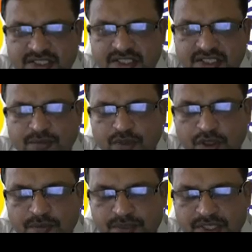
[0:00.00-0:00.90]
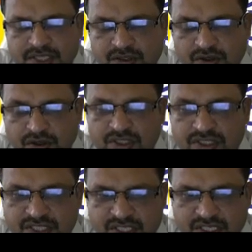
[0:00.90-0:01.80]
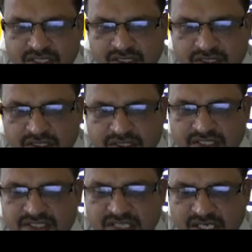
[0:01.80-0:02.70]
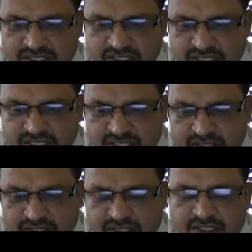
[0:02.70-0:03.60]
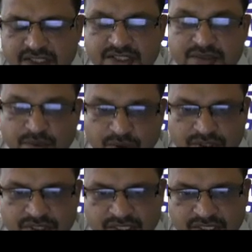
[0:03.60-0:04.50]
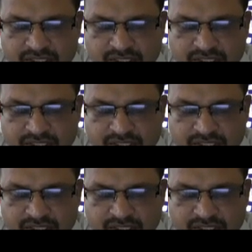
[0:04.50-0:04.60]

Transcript: number of teeth on gear, that is larger gear, is 40.